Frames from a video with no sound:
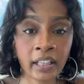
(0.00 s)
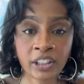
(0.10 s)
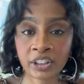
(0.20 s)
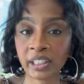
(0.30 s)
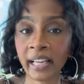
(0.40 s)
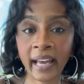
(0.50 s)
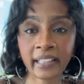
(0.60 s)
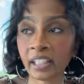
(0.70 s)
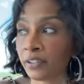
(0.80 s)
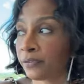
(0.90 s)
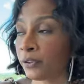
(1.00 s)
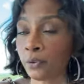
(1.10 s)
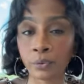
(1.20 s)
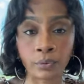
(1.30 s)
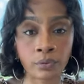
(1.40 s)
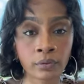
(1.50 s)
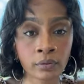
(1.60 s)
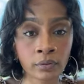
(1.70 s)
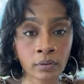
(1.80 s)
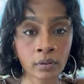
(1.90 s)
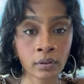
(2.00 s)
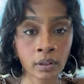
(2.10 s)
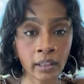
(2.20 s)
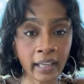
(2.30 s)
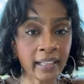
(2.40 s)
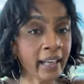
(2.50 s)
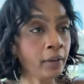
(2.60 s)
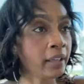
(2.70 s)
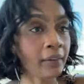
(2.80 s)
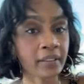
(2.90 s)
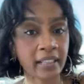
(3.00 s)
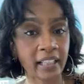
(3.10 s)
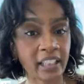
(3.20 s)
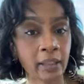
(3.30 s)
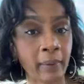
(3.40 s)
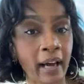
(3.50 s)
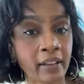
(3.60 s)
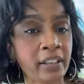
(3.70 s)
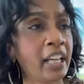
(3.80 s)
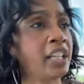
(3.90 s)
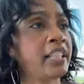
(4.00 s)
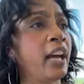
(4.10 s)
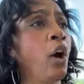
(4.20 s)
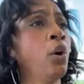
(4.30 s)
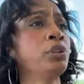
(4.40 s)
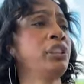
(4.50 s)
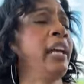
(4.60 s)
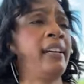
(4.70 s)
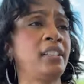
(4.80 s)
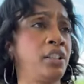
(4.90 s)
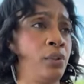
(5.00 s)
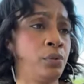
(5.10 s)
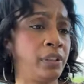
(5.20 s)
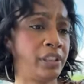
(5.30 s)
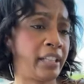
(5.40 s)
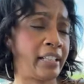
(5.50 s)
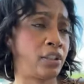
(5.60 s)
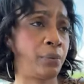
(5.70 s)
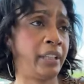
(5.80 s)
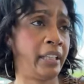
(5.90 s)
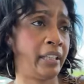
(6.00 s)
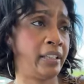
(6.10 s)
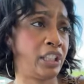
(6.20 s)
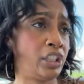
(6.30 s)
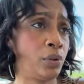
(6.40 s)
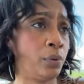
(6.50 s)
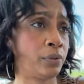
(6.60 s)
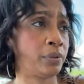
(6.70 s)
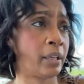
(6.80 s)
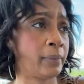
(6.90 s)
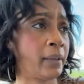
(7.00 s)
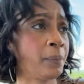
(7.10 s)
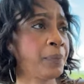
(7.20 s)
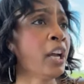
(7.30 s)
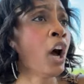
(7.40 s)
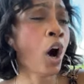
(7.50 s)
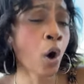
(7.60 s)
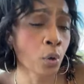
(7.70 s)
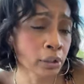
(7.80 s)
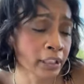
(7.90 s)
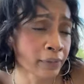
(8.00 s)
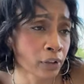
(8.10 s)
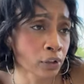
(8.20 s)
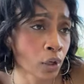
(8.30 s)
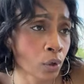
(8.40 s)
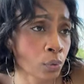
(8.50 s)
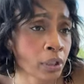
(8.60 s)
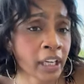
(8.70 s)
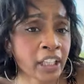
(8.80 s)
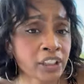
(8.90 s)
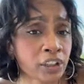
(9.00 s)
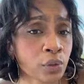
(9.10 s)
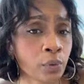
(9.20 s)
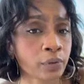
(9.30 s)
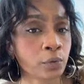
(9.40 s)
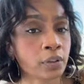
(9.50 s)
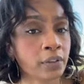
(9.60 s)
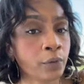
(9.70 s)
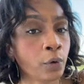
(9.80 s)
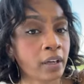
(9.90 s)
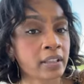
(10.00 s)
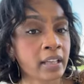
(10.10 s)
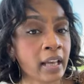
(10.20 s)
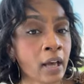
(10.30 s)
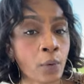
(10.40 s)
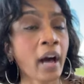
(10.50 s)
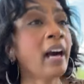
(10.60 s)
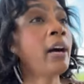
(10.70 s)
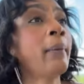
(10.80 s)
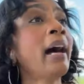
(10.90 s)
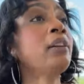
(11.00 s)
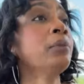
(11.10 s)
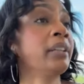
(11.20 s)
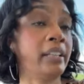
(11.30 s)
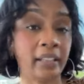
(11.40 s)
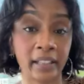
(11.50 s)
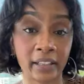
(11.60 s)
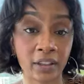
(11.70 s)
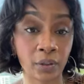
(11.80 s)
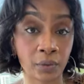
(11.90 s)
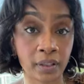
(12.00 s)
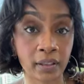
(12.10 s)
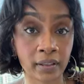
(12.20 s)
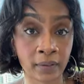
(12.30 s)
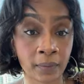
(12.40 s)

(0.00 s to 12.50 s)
She acting a fool. And they'll never say she bothered. They just say, oh, she has children. She has three kids. She's going through something. Oh, leave her alone. She's going through a divorce. Well, how come I don't get any excuses?